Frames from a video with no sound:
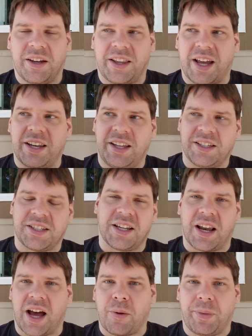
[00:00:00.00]
That needs to
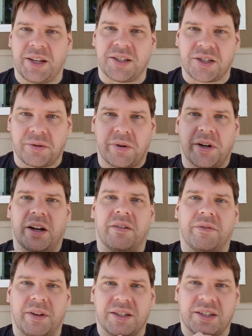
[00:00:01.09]
not be the story
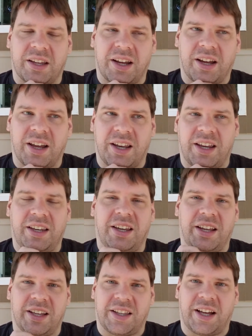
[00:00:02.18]
of this thing, and they need
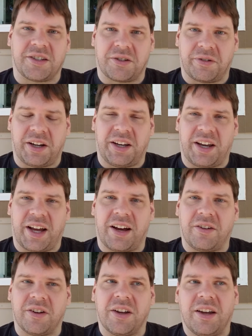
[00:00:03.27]
to get that straightened
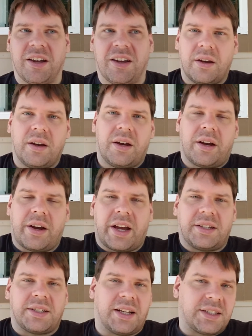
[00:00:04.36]
out.
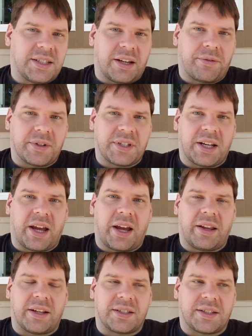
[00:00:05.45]
Okay, so that's it for
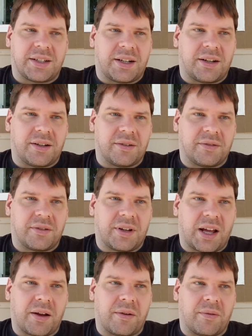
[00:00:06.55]
today. That's
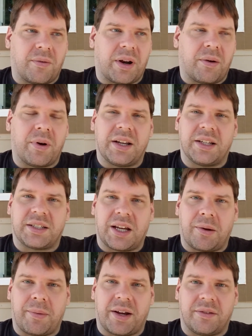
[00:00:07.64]
kind of what I wanted to say
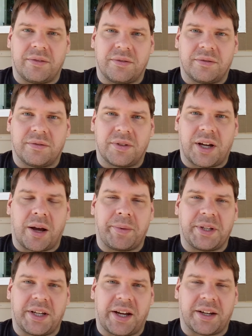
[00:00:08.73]
about
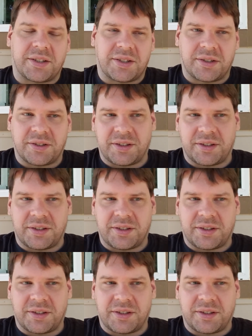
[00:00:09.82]
Computex.